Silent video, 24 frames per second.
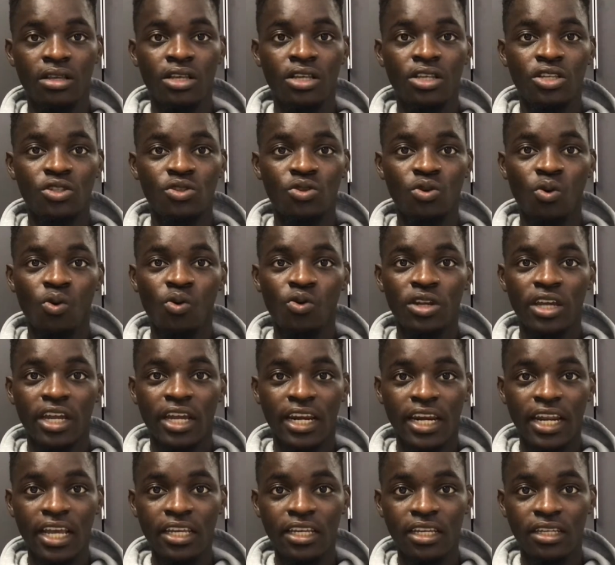So the
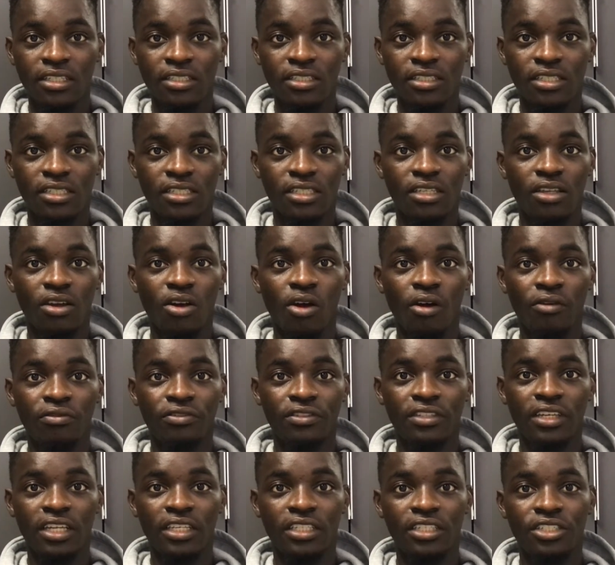clients
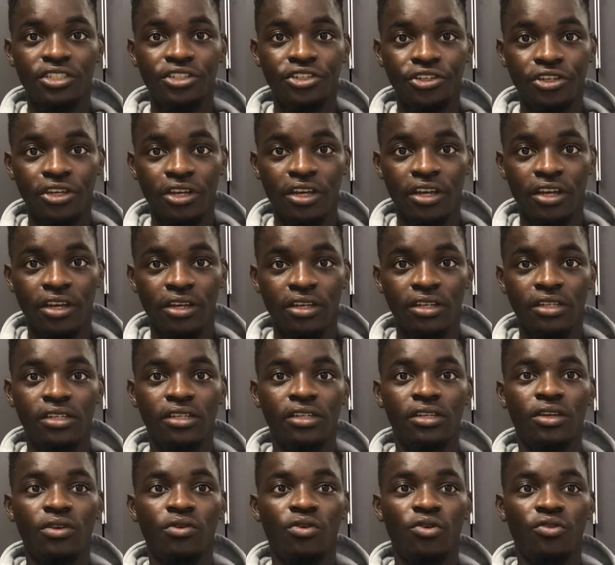often share
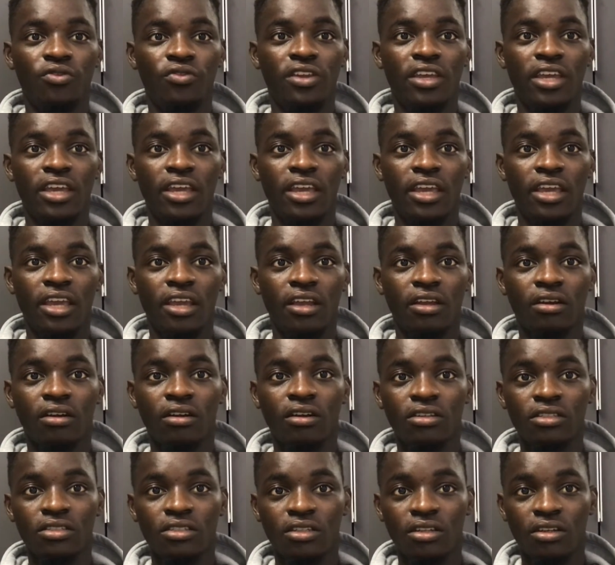with the
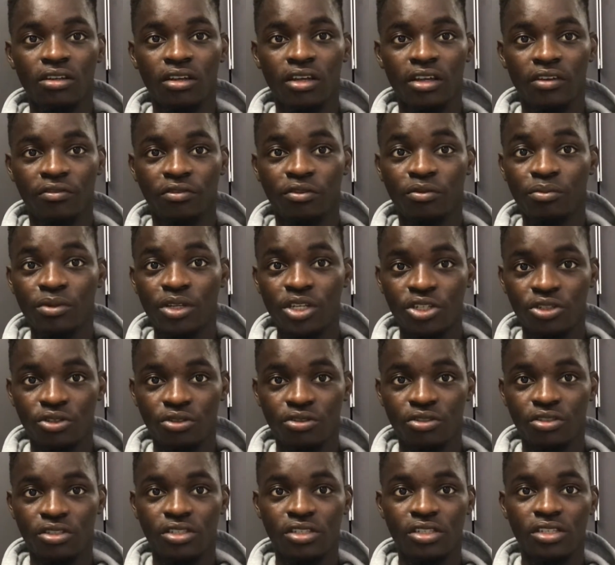counselor
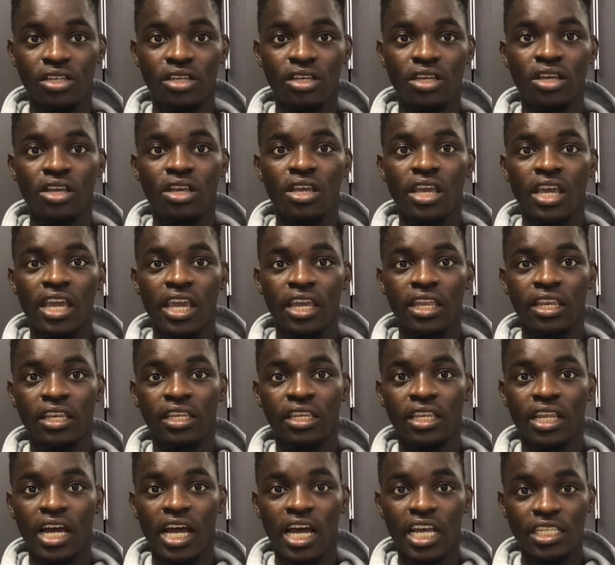informations
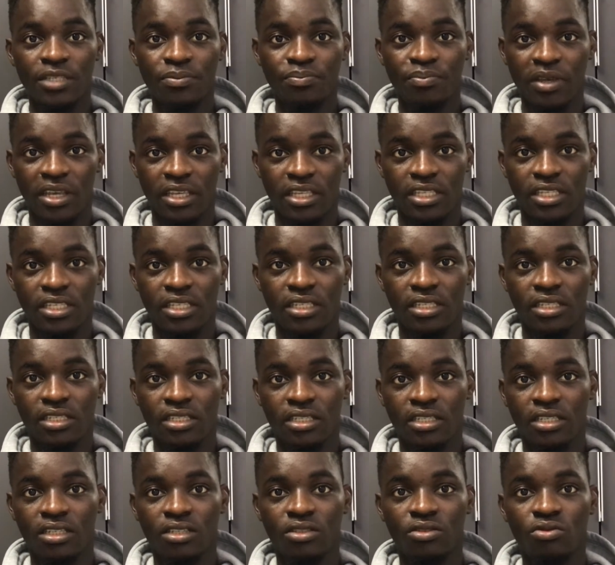and aspects
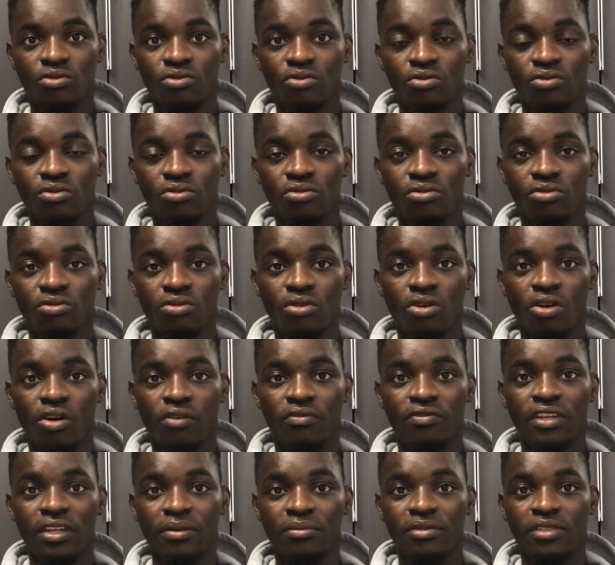of
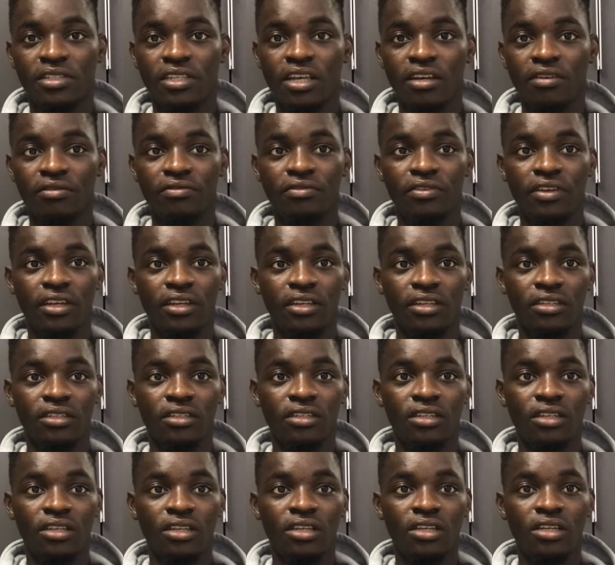themselves, and
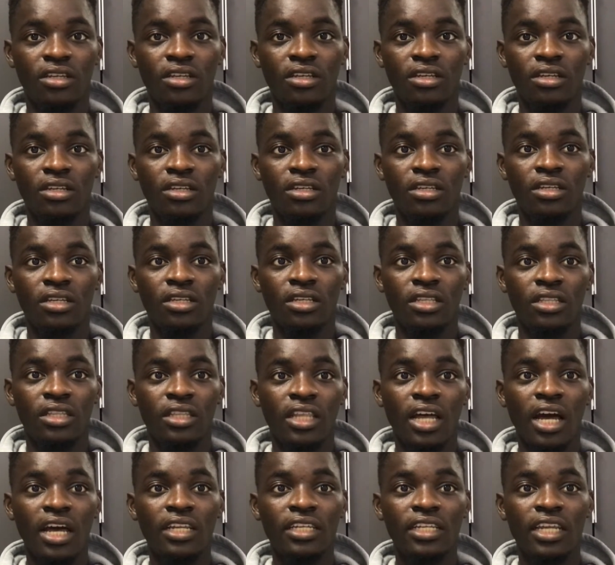
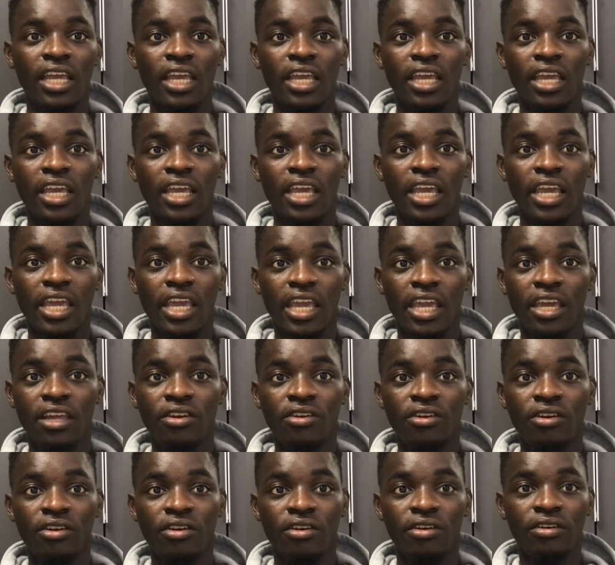that they
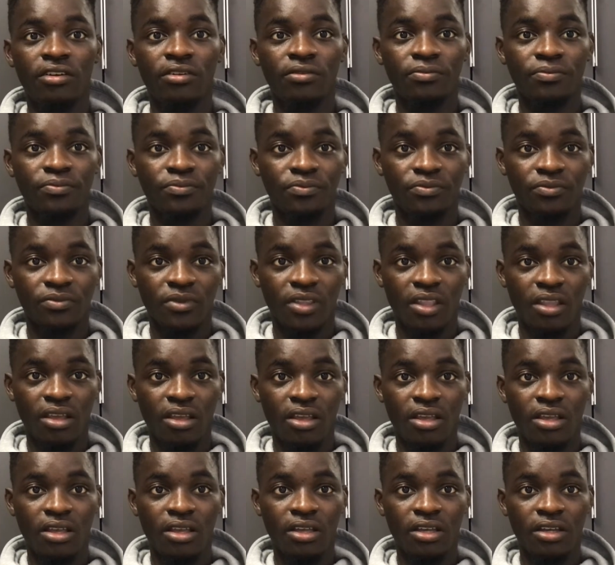either
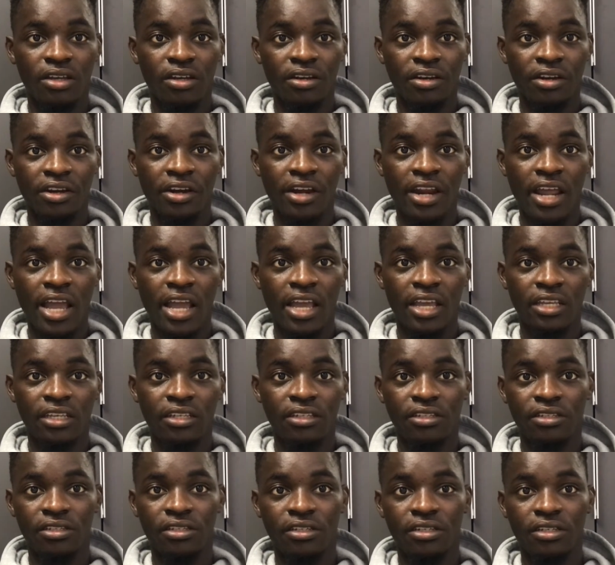rely
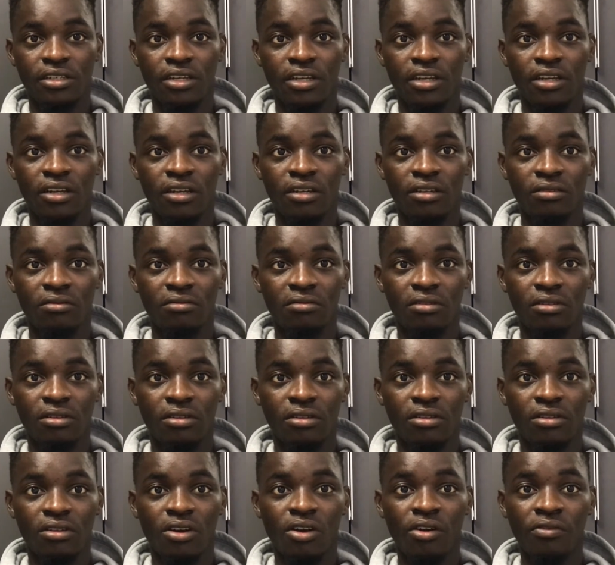
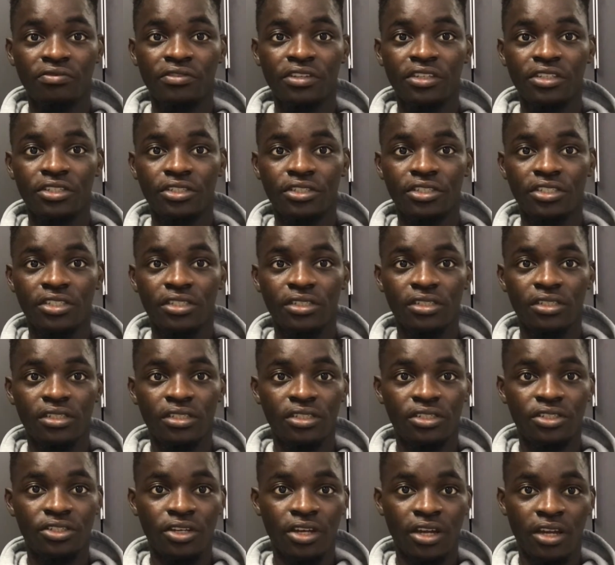often
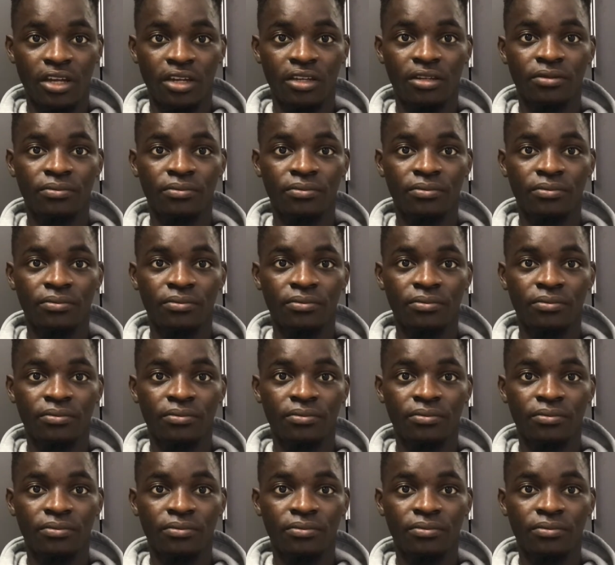share,